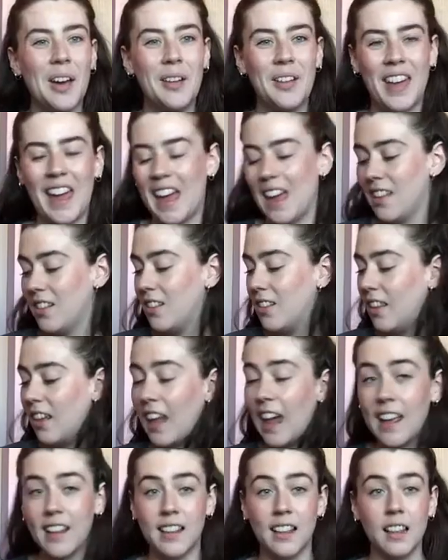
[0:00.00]
Okay, so the
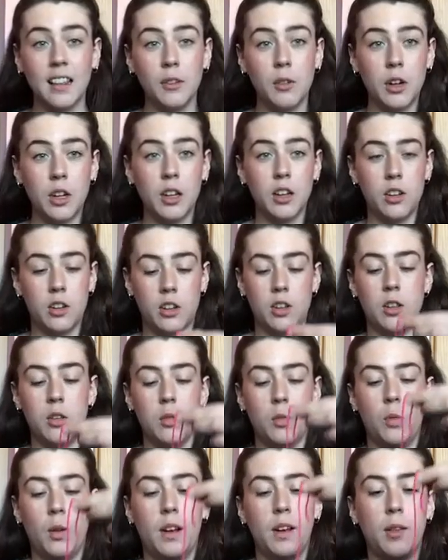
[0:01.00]
last thing that we're going to
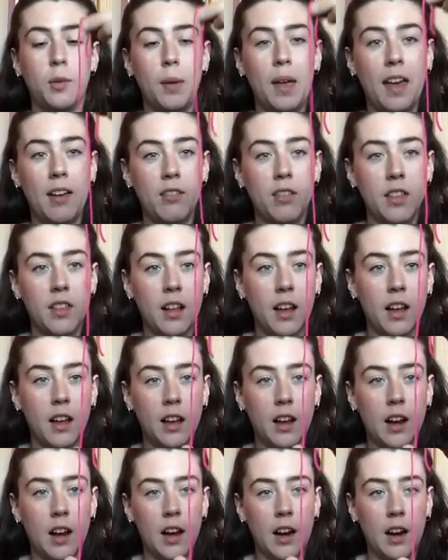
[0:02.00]
do once we have
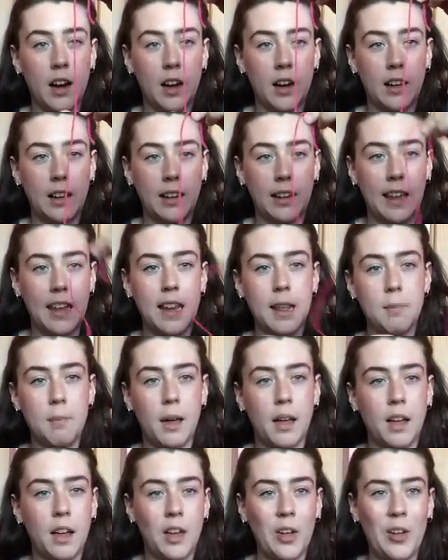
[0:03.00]
stuck our
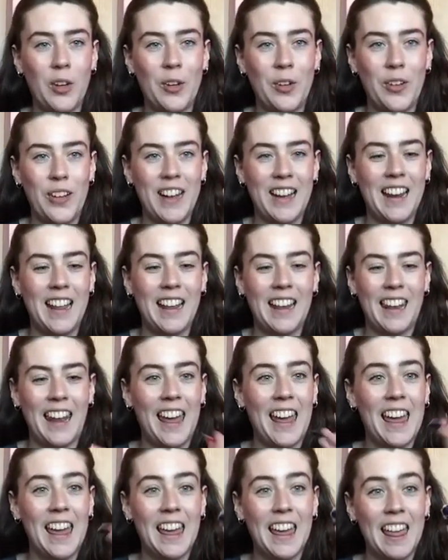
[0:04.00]
ladybug on
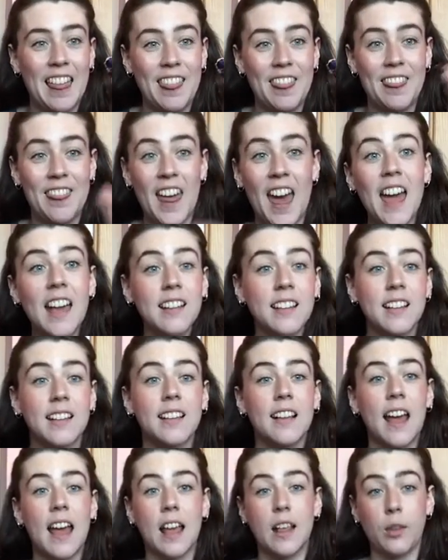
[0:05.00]
like
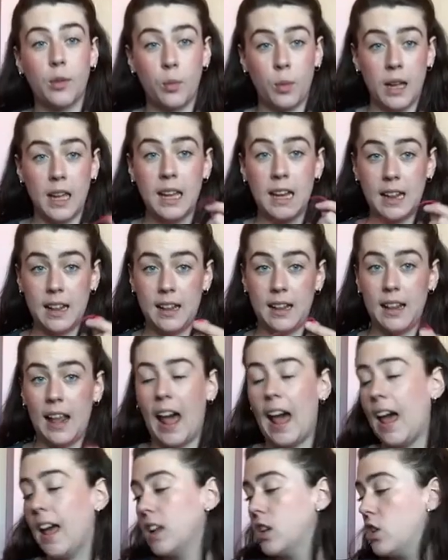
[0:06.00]
this is we need to
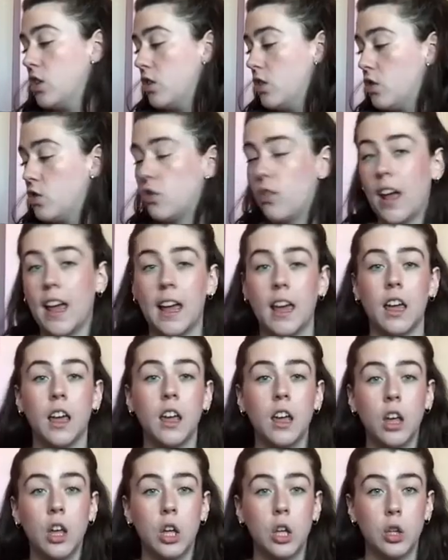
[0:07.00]
attach the string
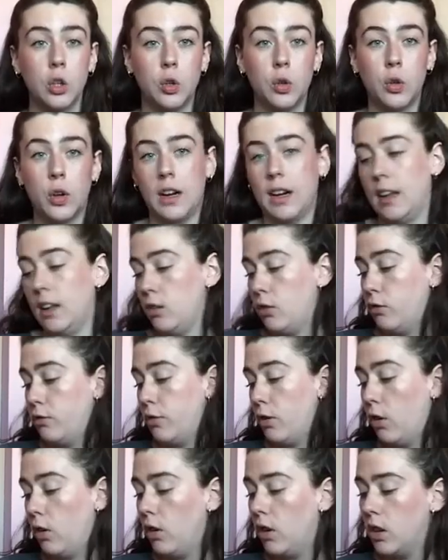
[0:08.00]
to our little
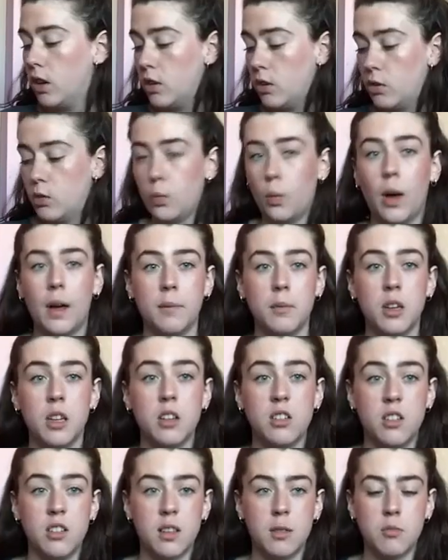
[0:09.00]
frog. So what I'm
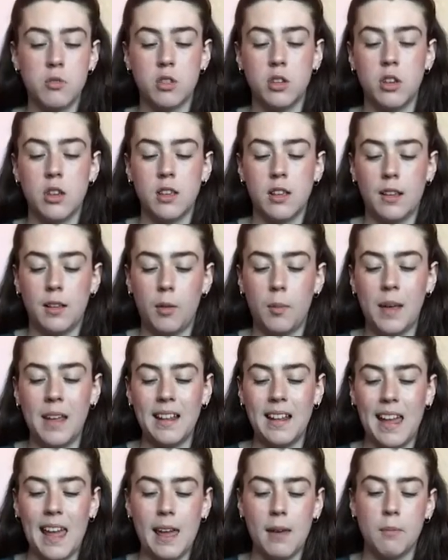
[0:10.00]
going to do is I'm just going to use a little bit
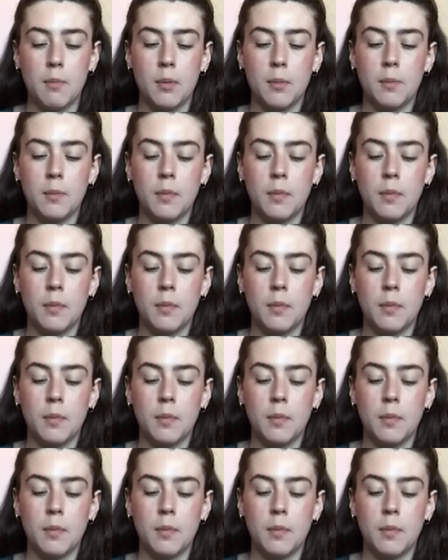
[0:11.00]
of tape.